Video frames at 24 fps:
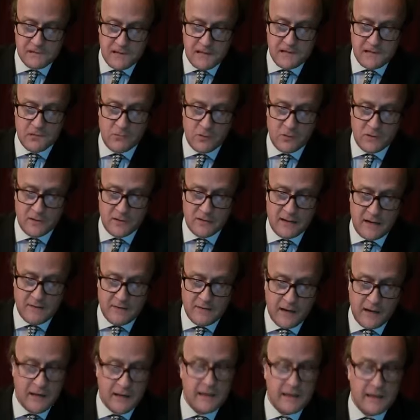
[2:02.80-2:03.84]
say to one
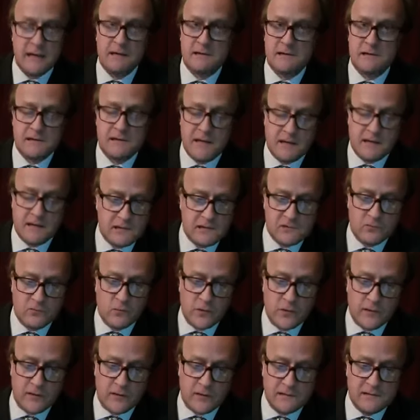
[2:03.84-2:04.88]
another, it is at its
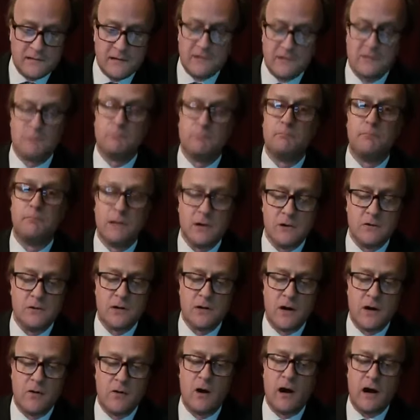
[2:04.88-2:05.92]
worst, it can blow
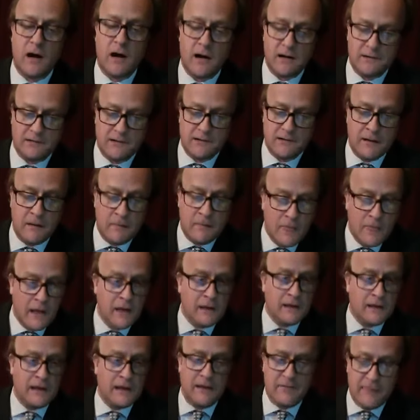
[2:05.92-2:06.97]
no harder,
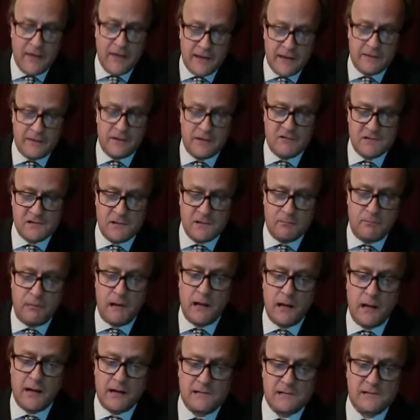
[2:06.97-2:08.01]
and then there is a
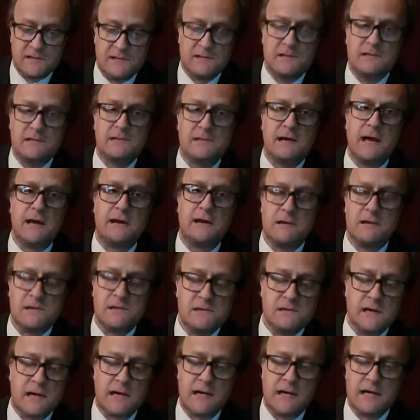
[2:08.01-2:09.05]
blast 10
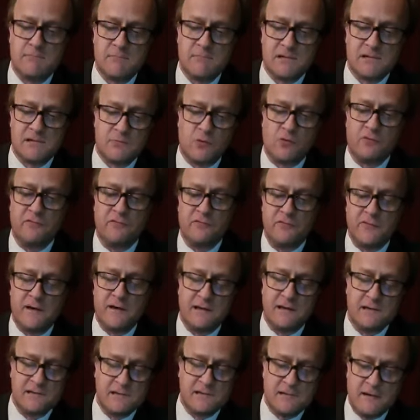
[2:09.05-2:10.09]
times more
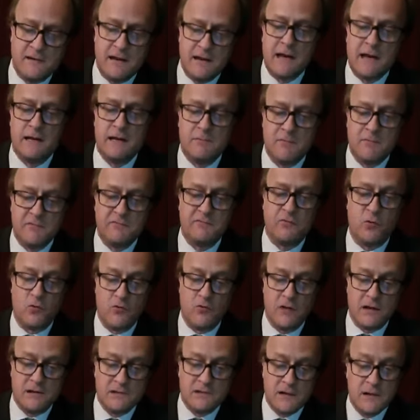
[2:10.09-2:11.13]
fierce than any
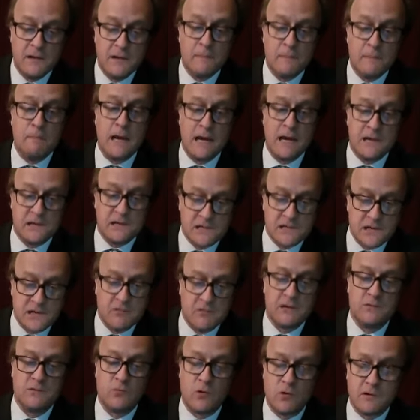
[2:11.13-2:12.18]
before it, and
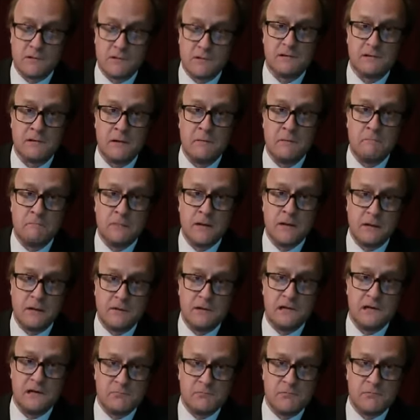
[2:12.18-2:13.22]
so it was
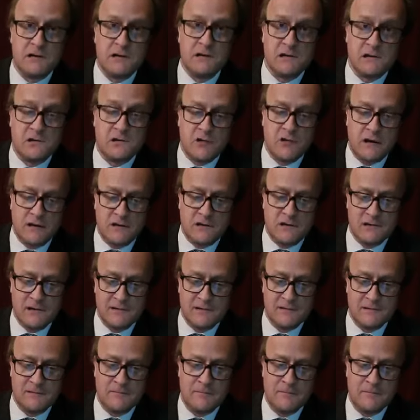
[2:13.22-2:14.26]
in these British
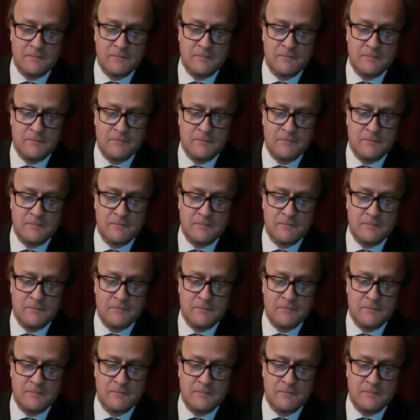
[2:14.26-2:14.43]
trenches.